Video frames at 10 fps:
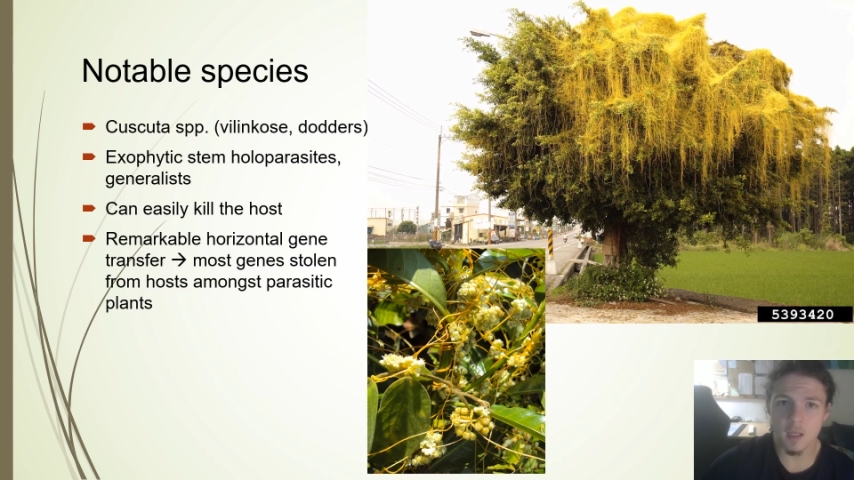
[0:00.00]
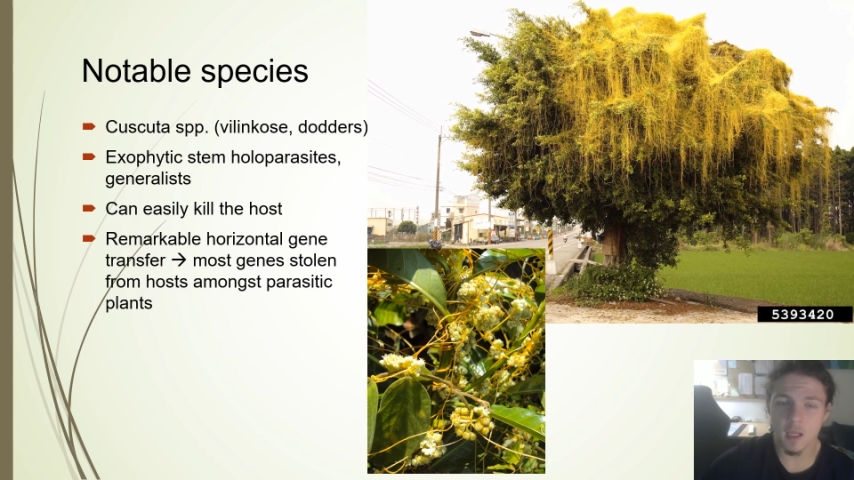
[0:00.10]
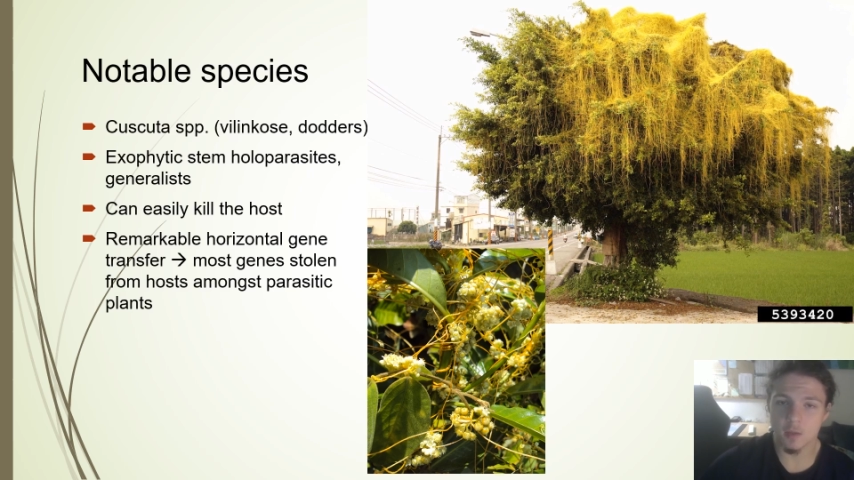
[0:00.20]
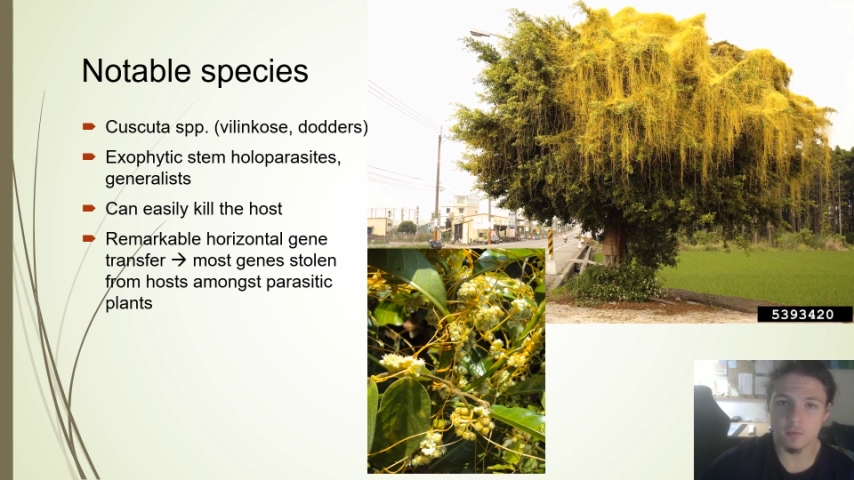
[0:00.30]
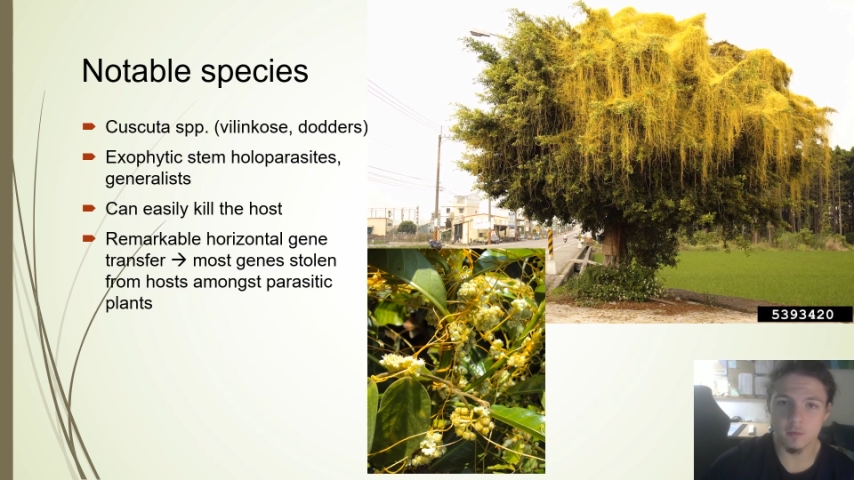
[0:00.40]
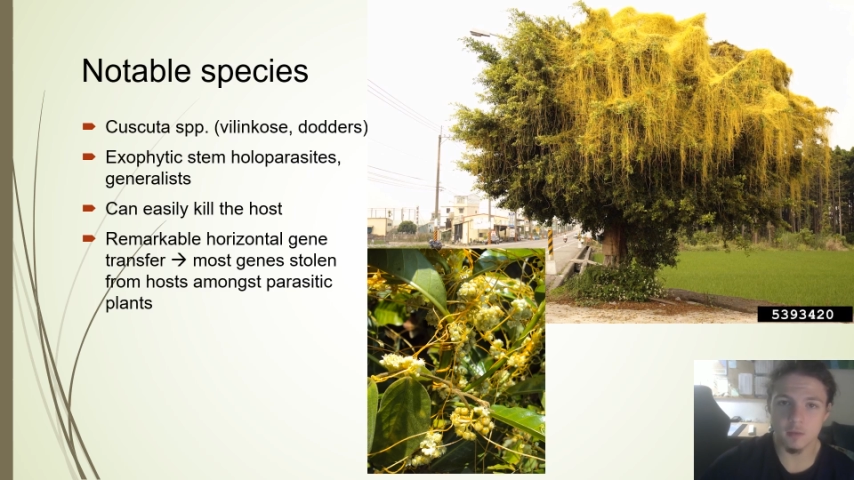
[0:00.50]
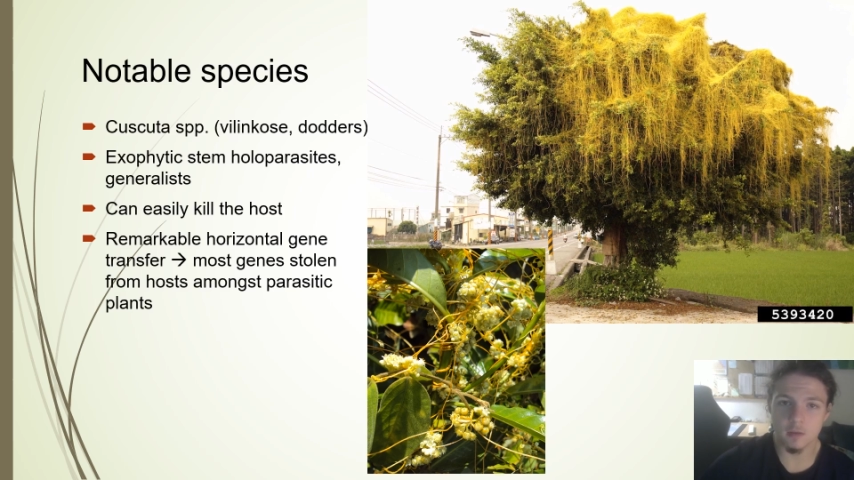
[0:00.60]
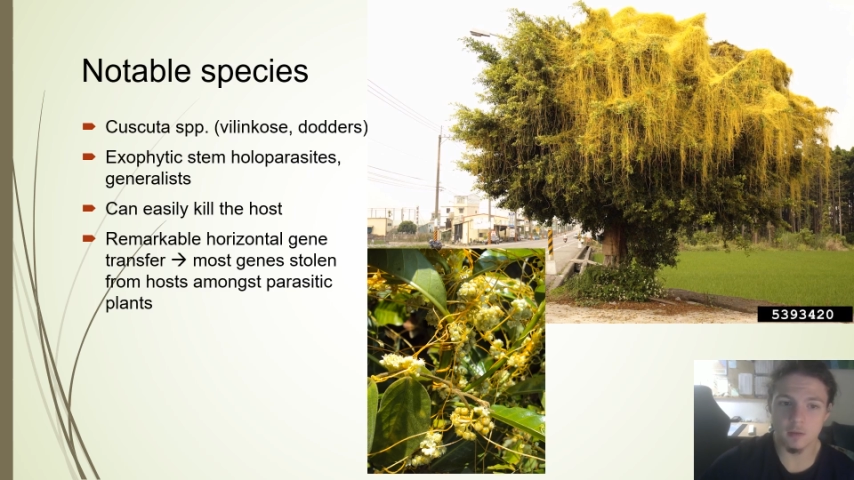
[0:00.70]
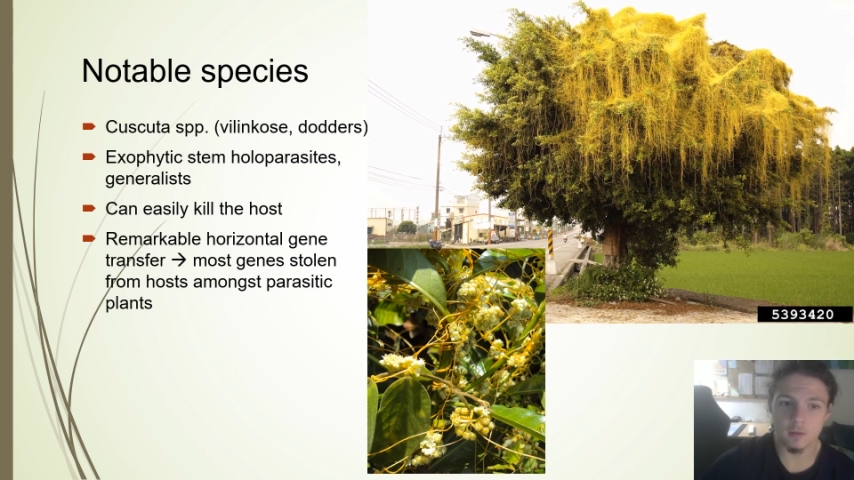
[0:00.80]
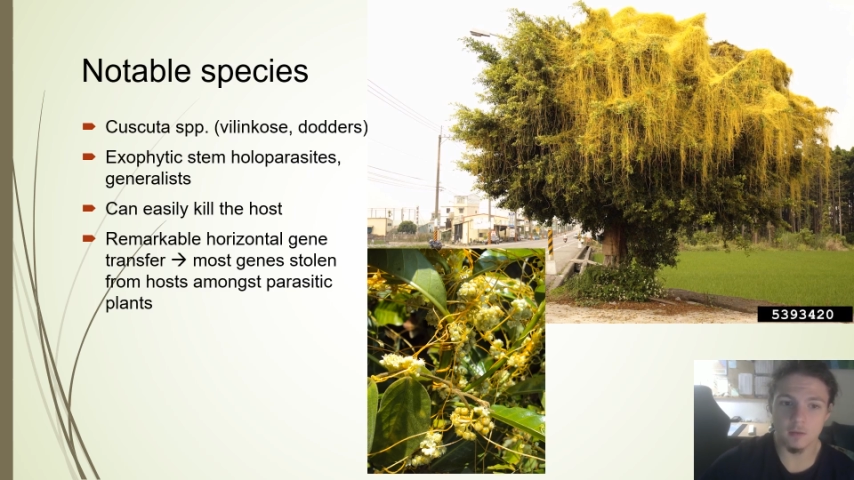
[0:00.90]
and not in
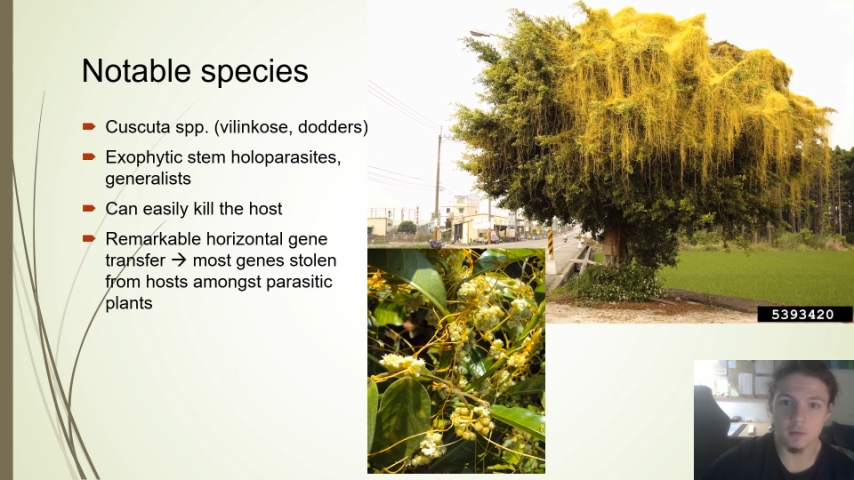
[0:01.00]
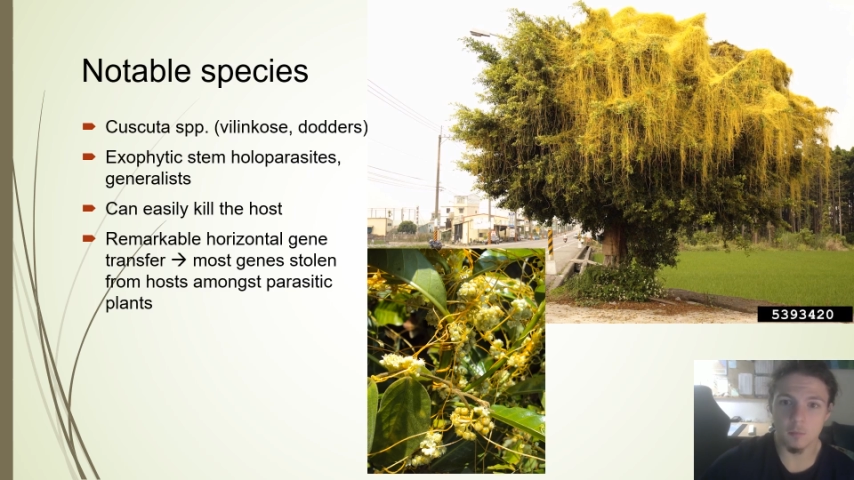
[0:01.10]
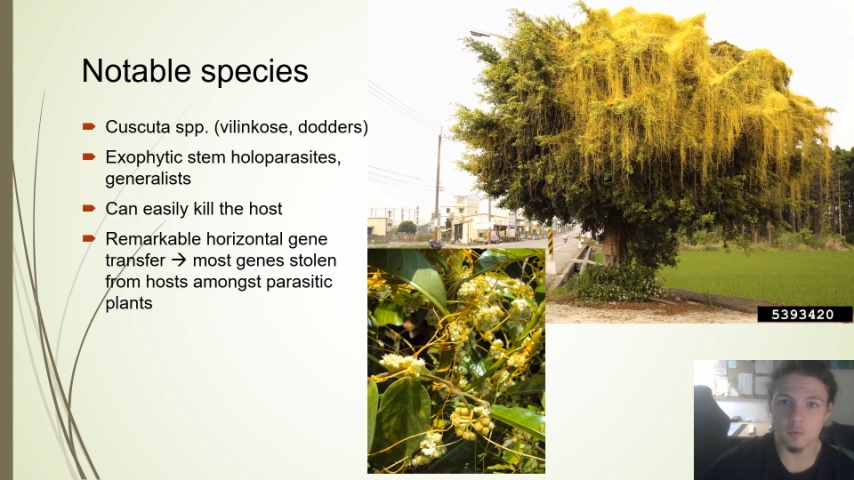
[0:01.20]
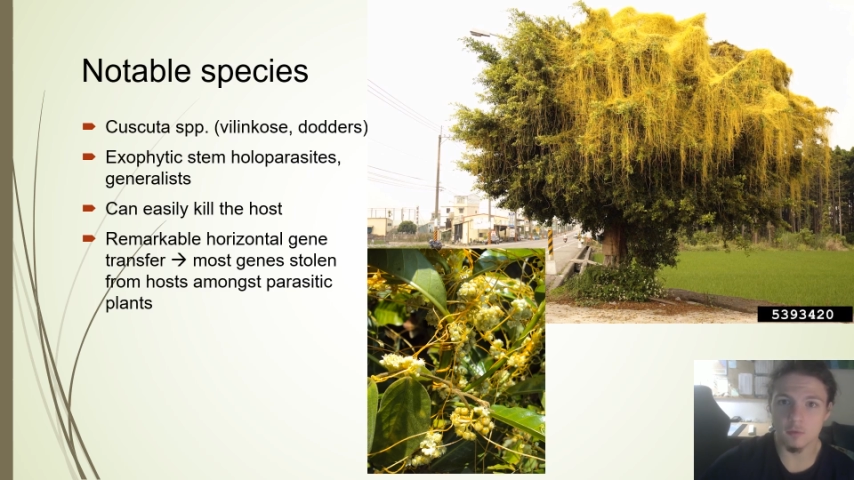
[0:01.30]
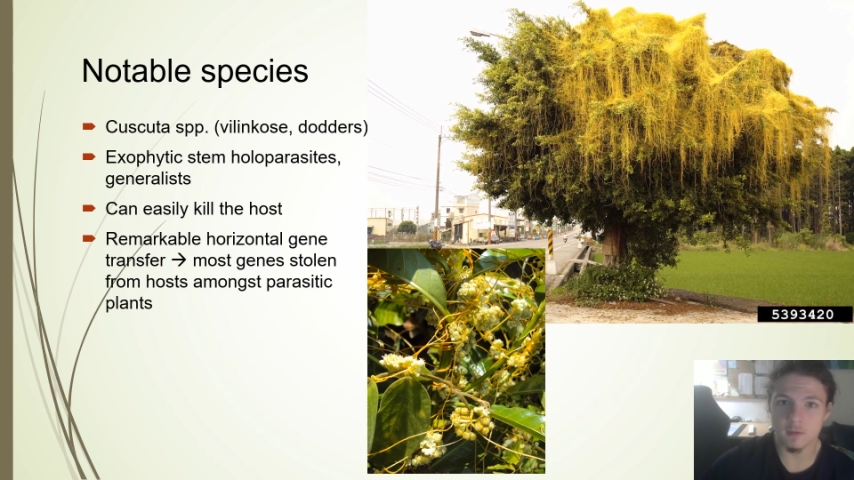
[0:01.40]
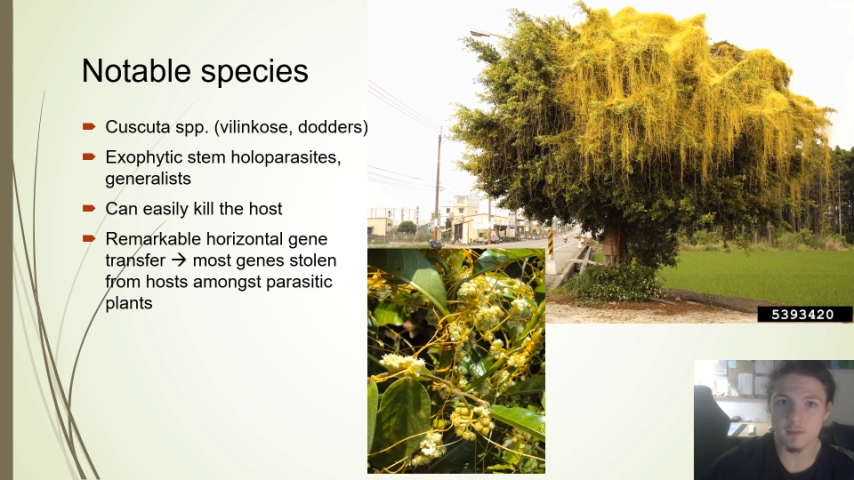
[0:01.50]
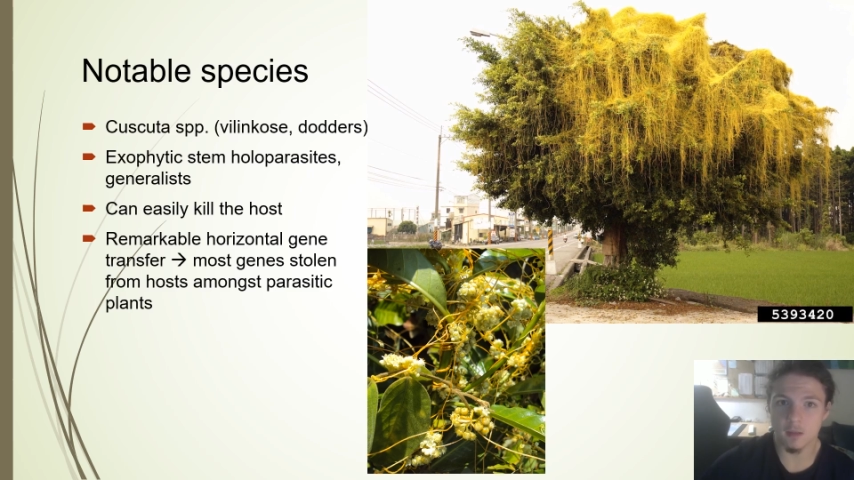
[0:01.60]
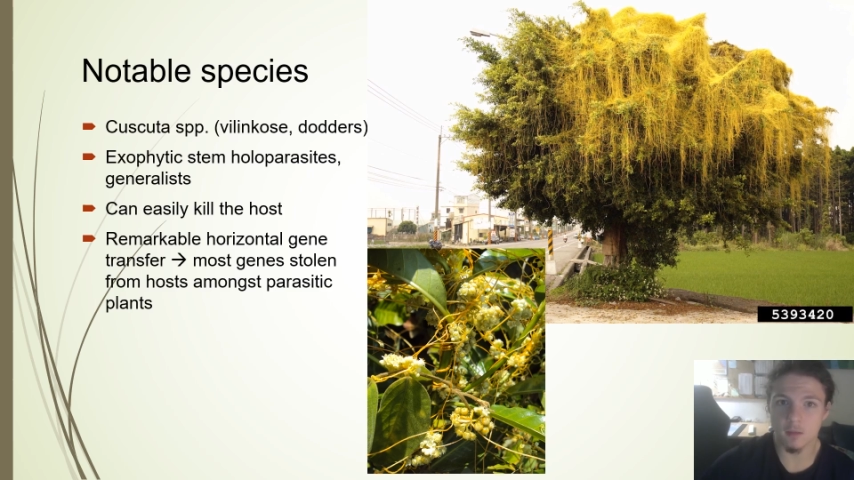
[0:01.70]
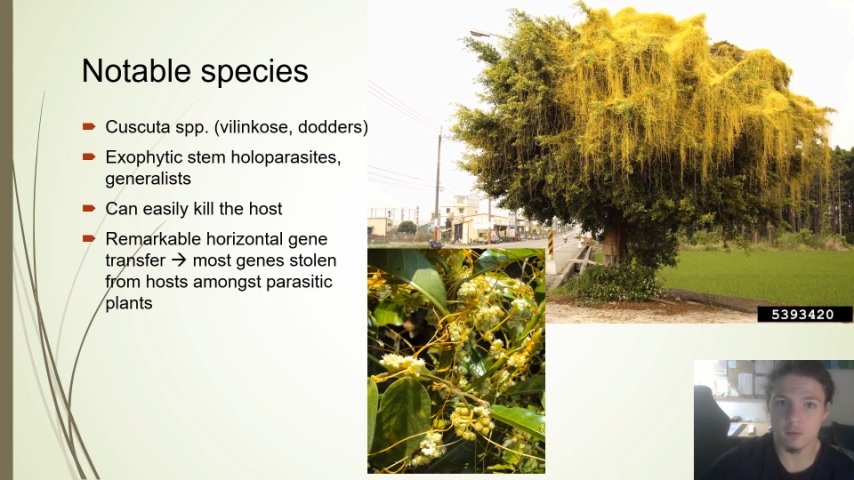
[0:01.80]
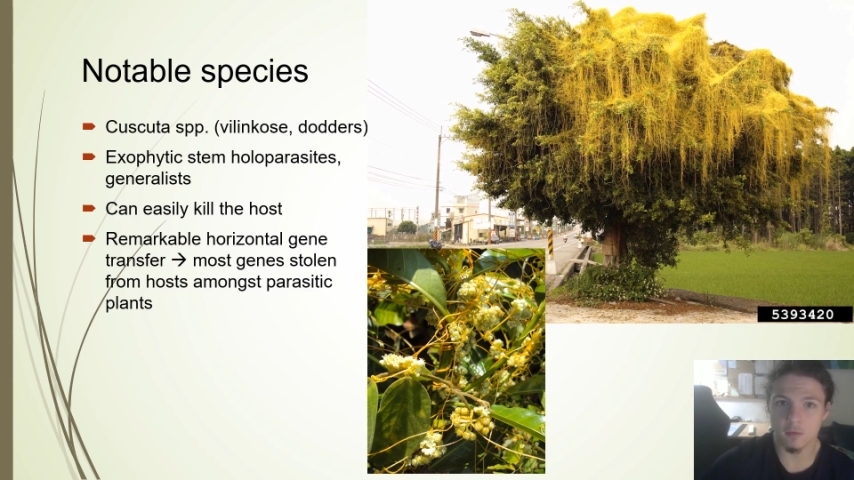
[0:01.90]
the
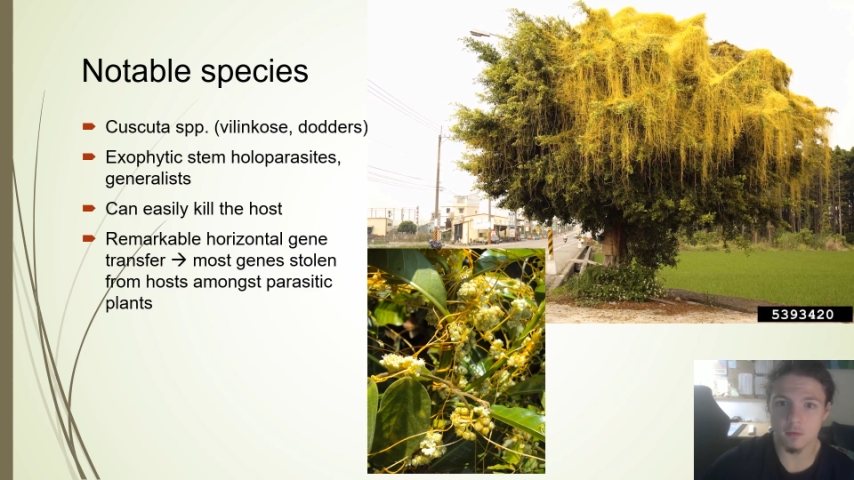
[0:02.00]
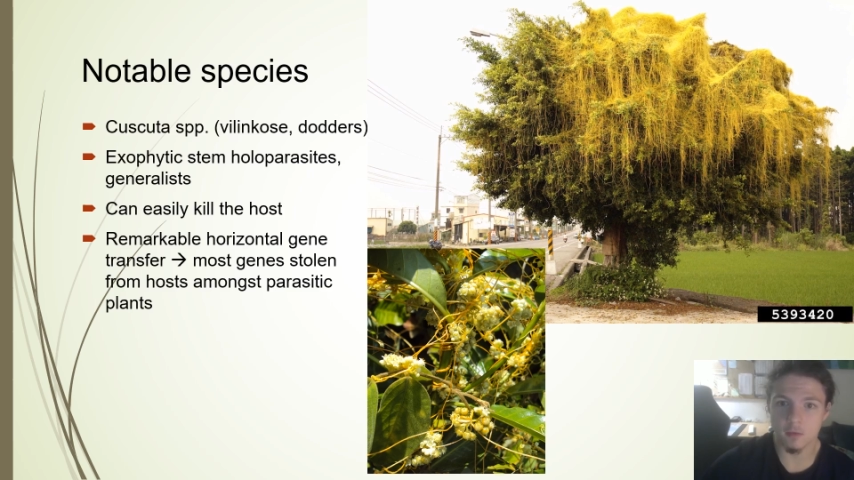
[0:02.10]
multicellular